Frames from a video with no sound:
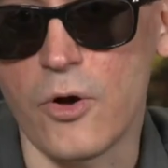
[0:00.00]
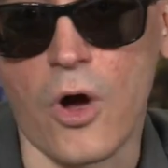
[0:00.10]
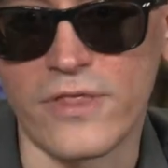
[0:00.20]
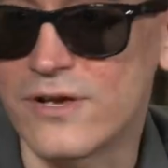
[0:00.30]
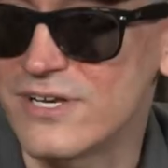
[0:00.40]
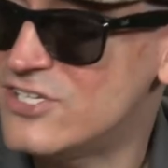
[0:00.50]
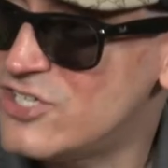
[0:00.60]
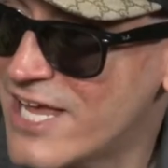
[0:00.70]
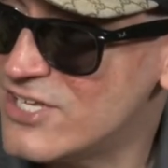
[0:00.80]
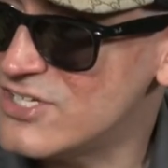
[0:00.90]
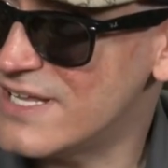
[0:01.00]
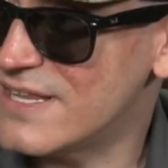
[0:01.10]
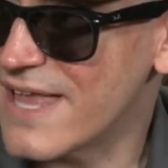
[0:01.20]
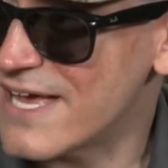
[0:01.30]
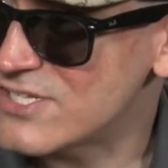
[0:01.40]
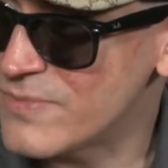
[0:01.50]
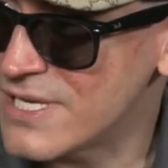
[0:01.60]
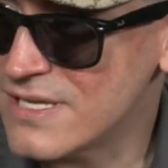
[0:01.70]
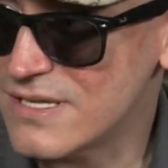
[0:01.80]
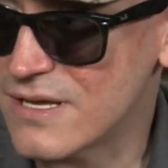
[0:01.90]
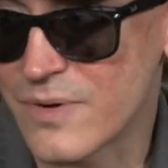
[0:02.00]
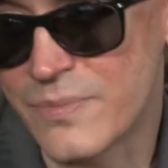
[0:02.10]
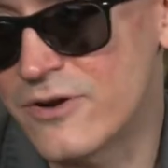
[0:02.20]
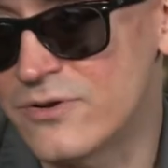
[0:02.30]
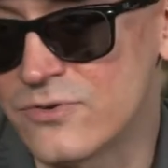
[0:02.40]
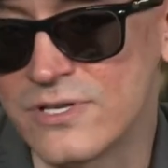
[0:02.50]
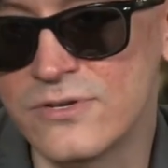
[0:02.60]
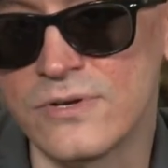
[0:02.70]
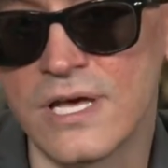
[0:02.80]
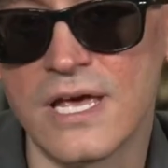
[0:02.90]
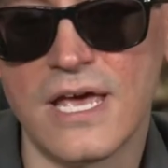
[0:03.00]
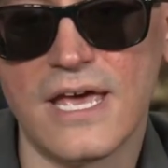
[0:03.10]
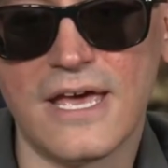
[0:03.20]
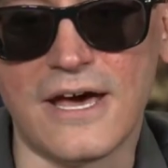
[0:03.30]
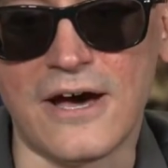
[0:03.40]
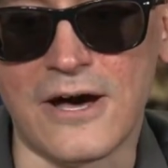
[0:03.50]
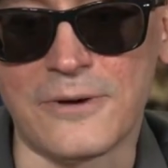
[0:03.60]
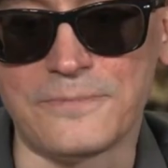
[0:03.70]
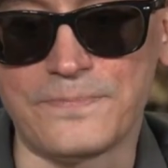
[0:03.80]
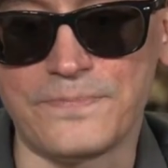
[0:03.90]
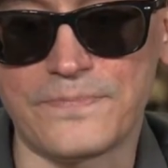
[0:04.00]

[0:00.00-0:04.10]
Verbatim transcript: are they gonna change it at the last minute? I'm a paranoid dude. Um,